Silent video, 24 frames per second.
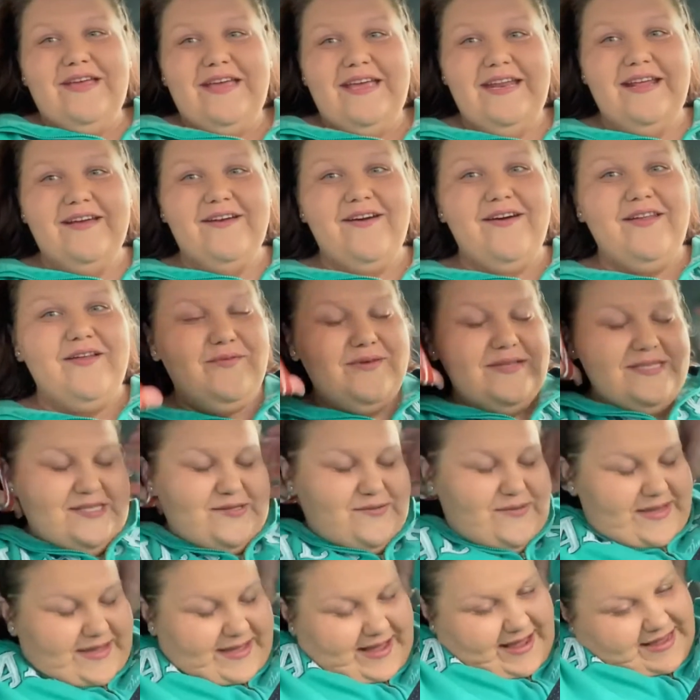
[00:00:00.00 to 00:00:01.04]
getting on it once a
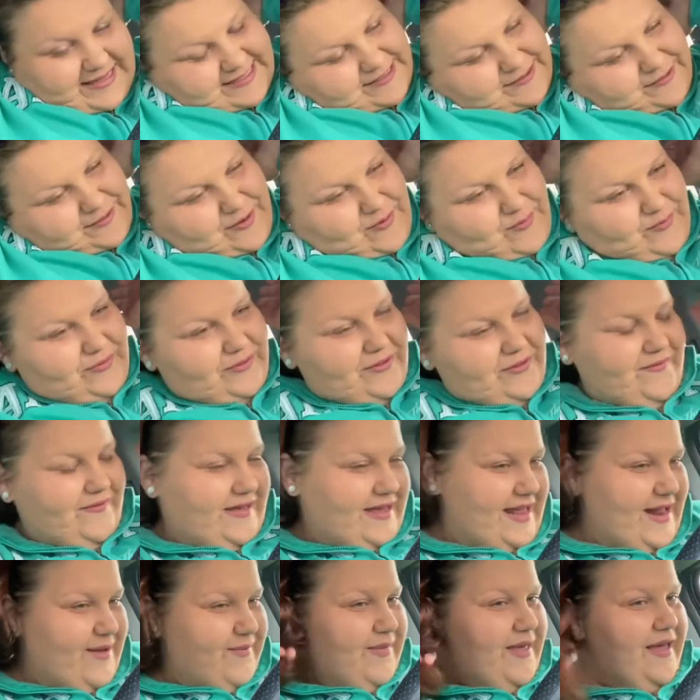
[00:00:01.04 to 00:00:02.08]
week, I still don't believe it.
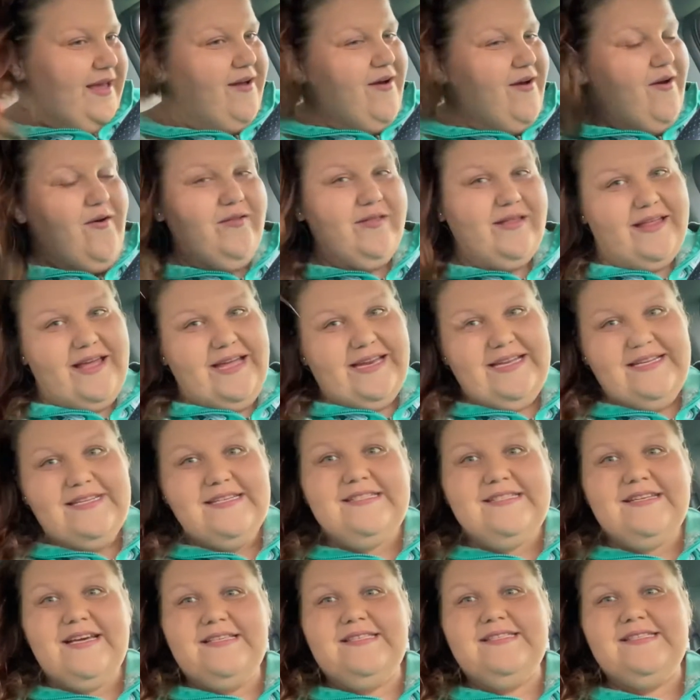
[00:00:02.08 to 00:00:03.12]
And I'm like, oh, I need to
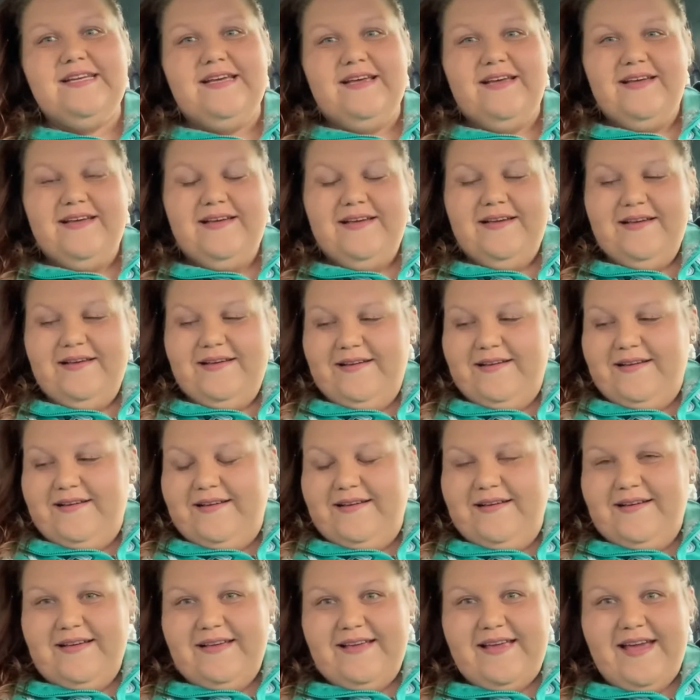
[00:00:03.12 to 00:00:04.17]
test it.
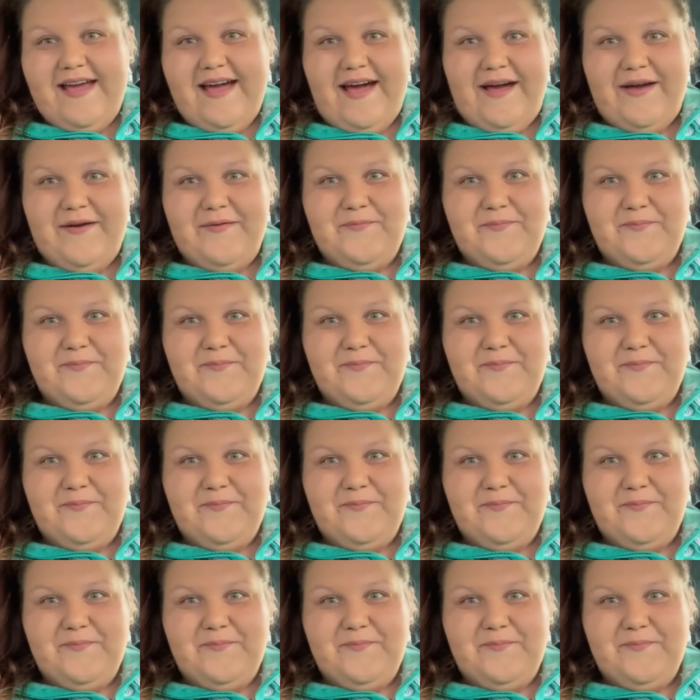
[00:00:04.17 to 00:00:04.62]
Yeah.